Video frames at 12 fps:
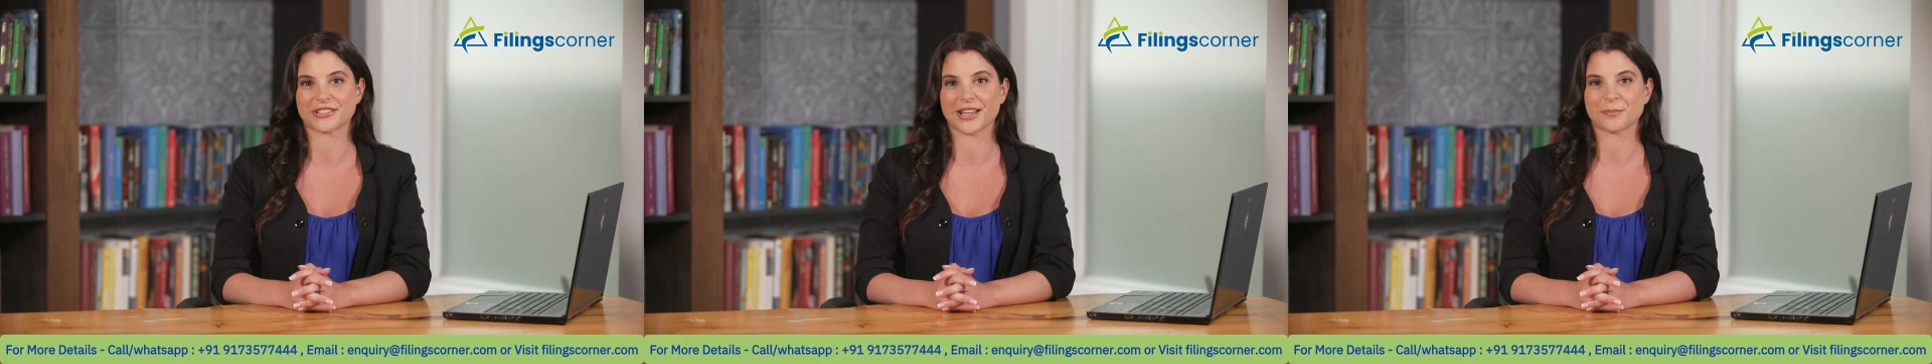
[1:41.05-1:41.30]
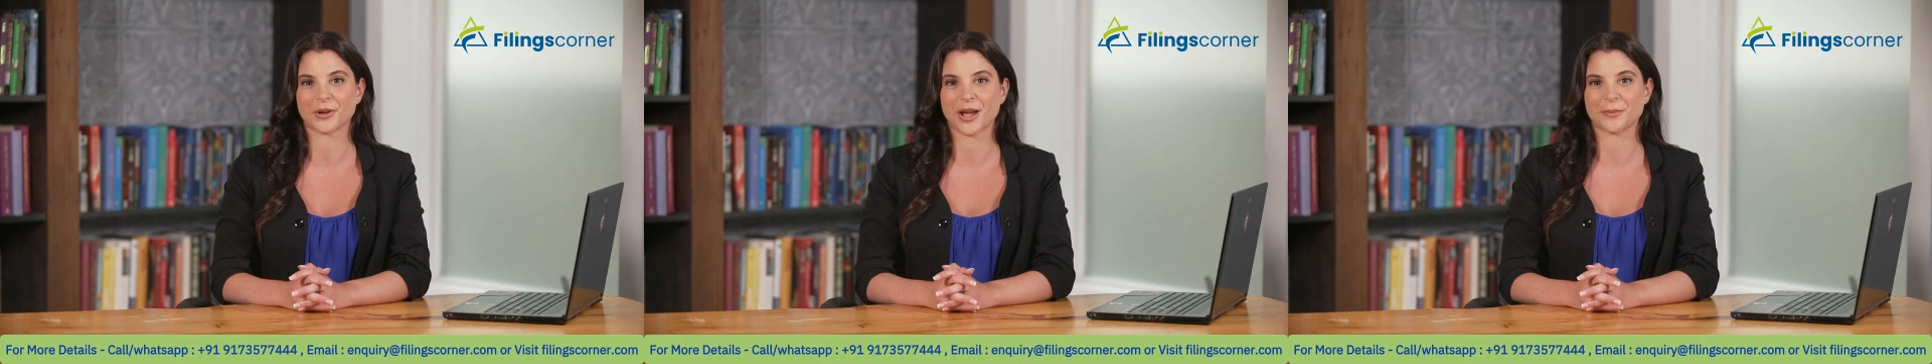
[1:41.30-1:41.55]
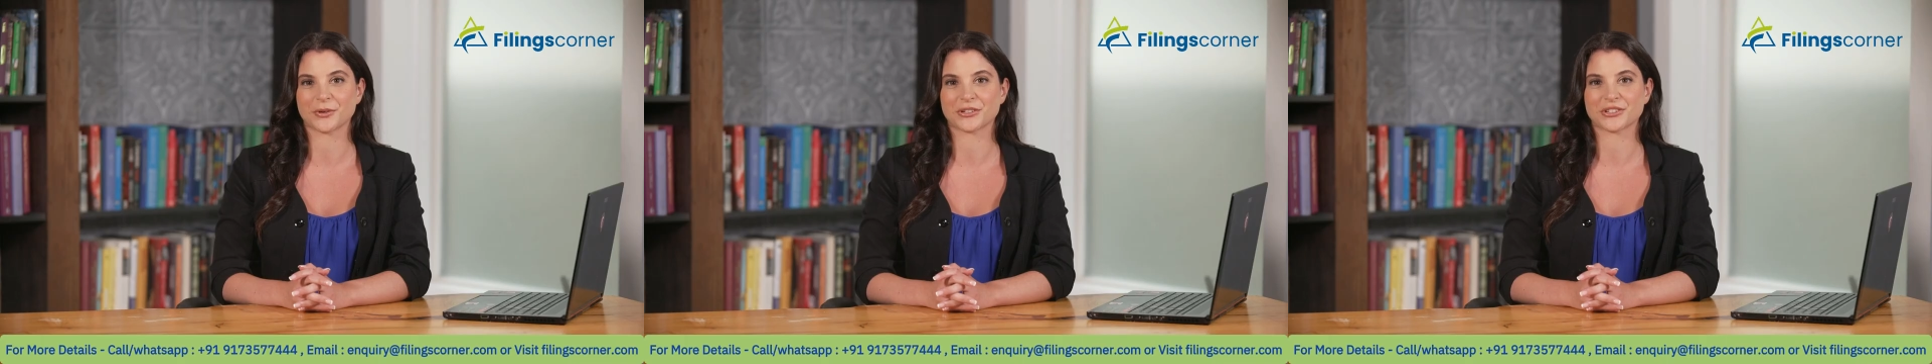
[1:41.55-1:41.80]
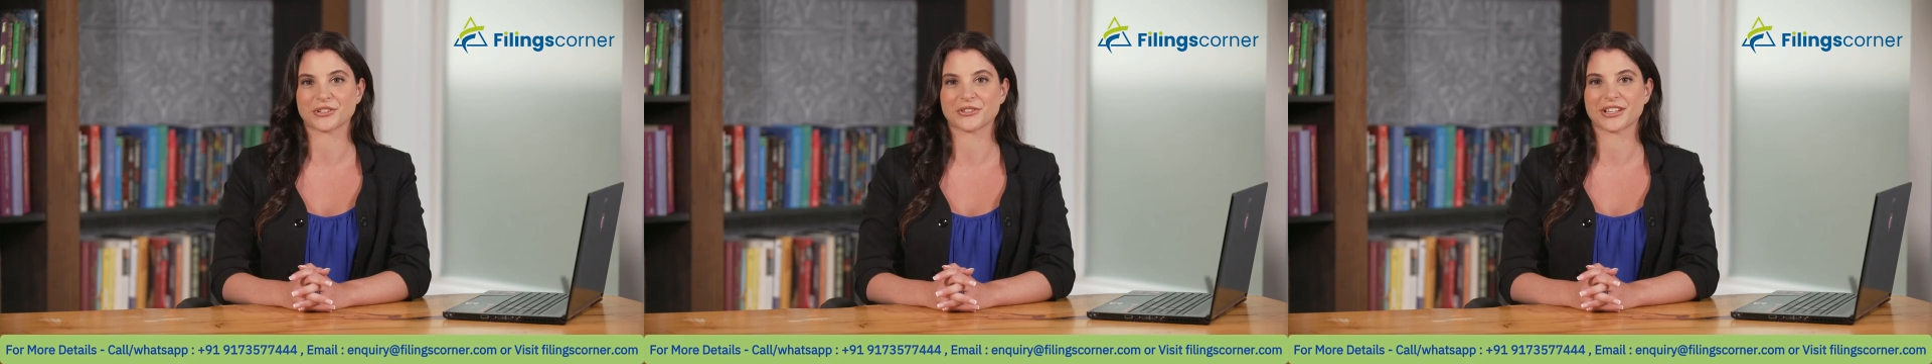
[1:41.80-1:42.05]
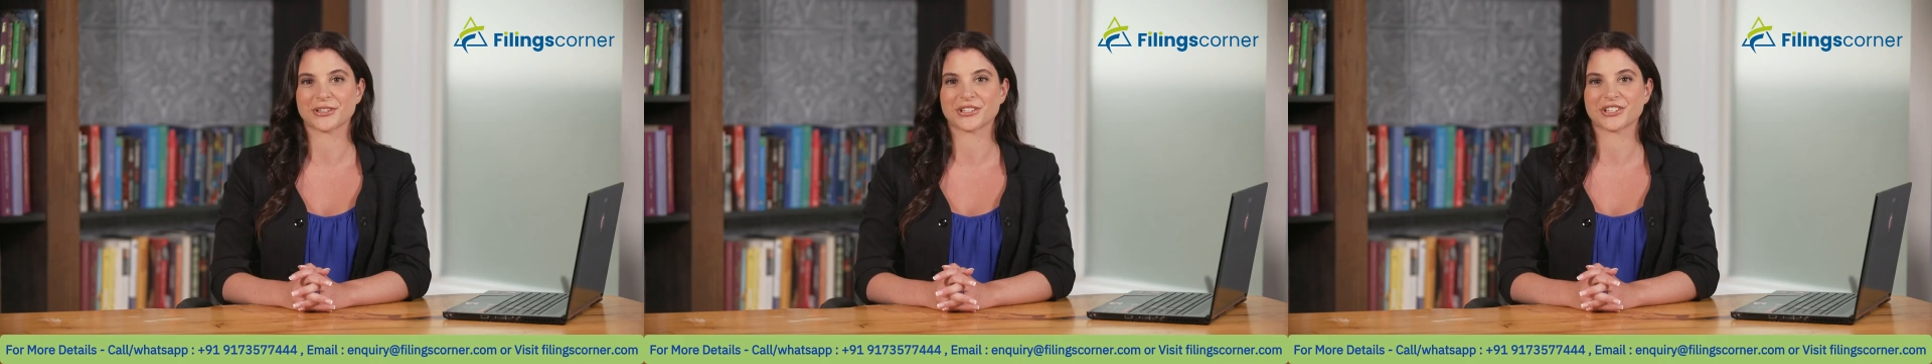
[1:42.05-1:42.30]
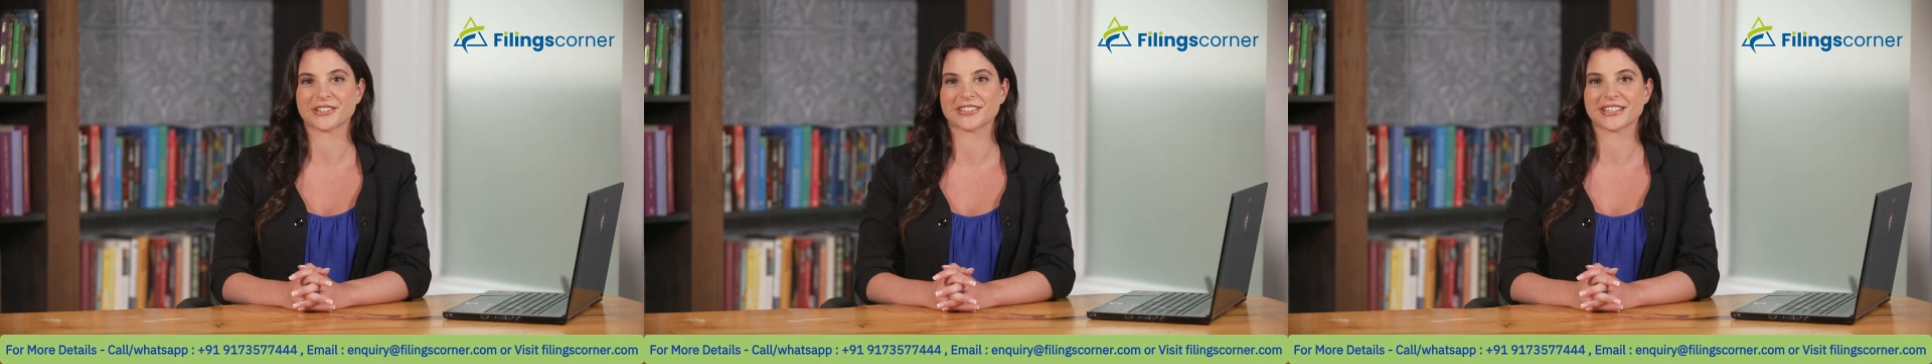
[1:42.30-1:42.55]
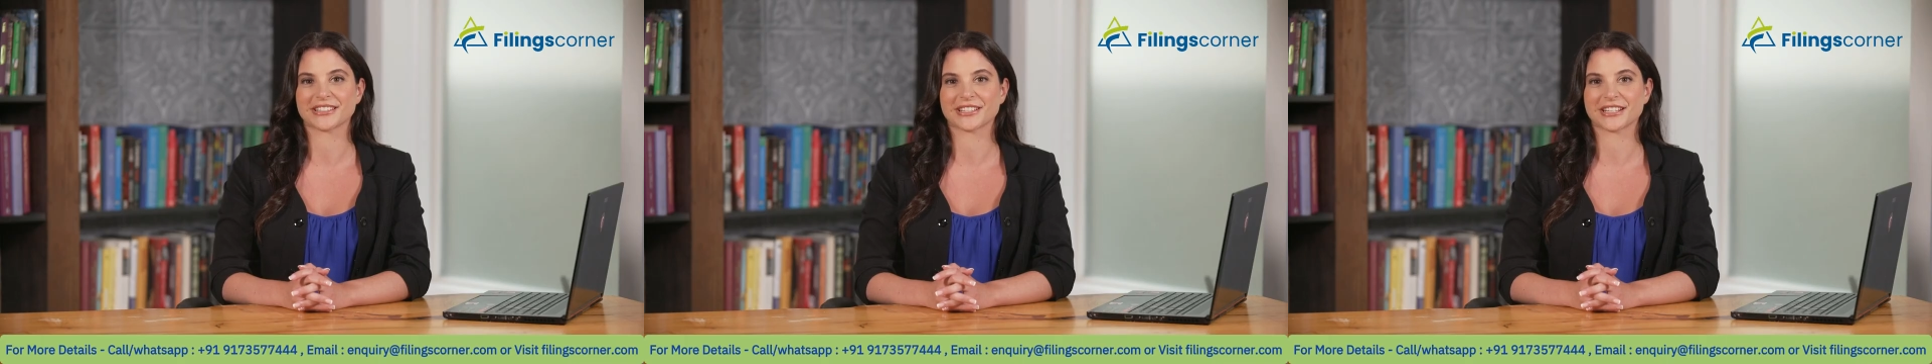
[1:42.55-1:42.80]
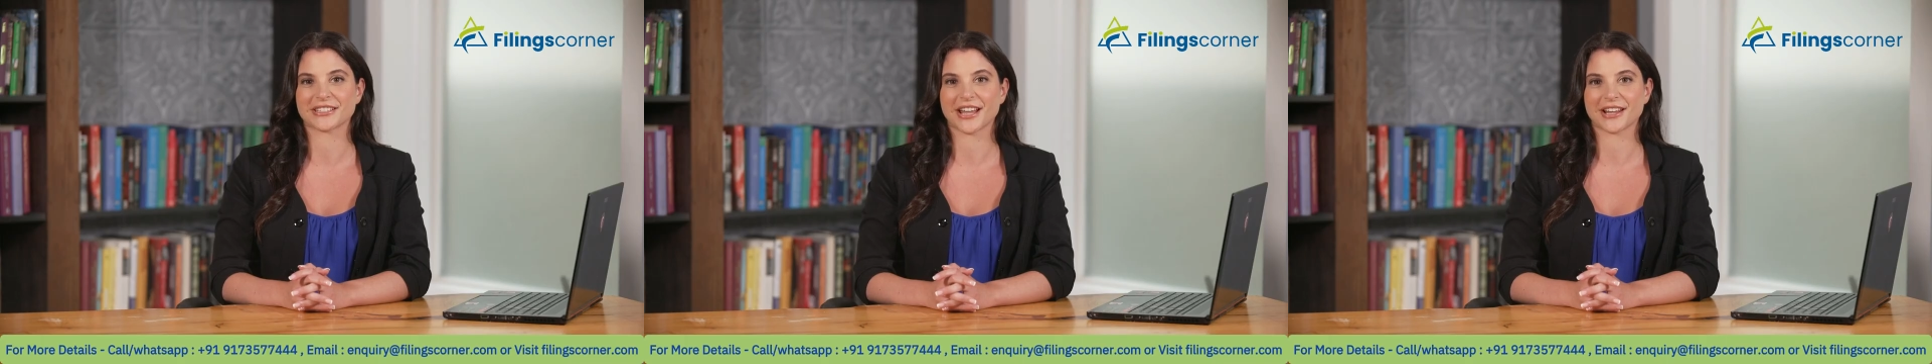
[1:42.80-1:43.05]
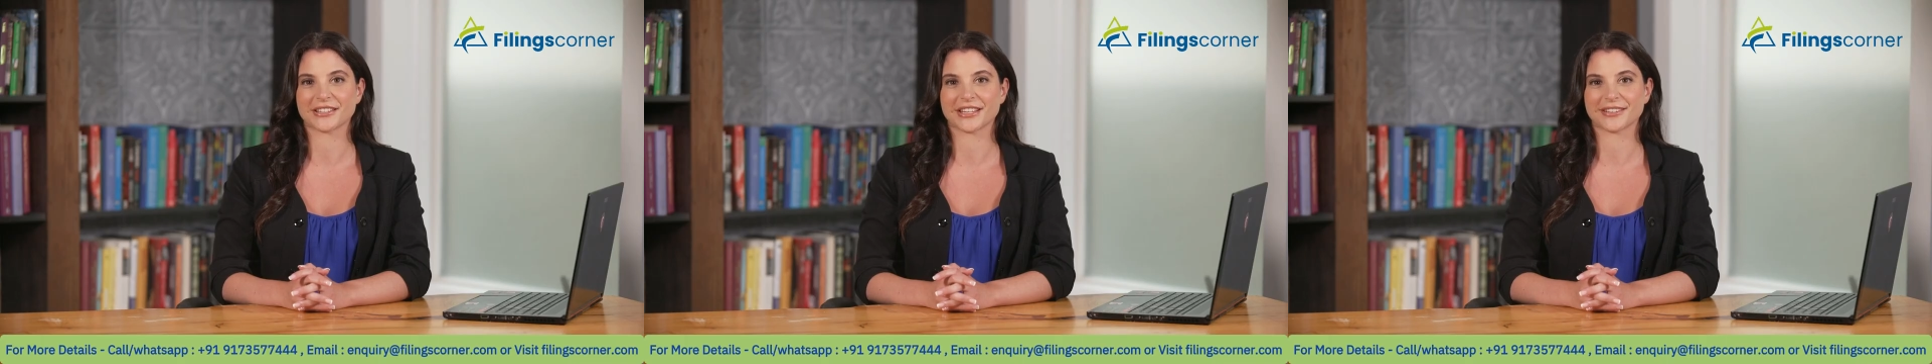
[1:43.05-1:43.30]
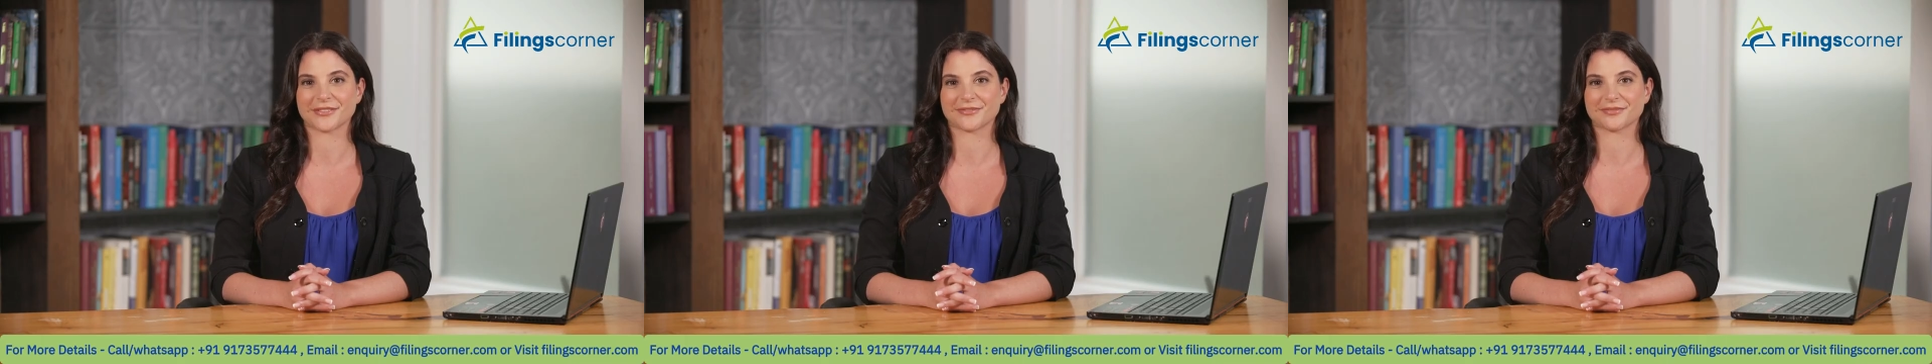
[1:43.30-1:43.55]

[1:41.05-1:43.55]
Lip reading: that proper due diligence is conducted,